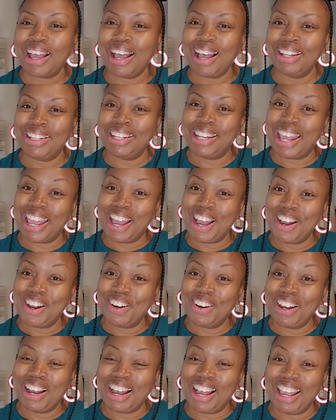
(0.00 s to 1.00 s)

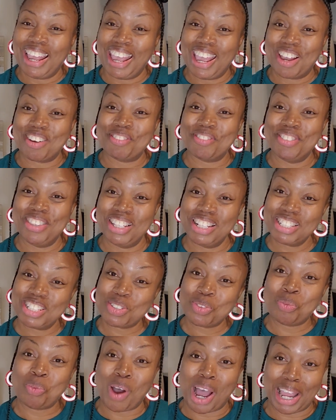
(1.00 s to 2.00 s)
now I have
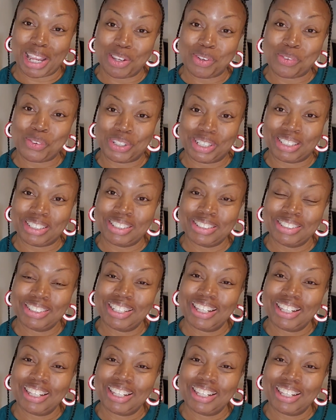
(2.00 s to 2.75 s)
this white one,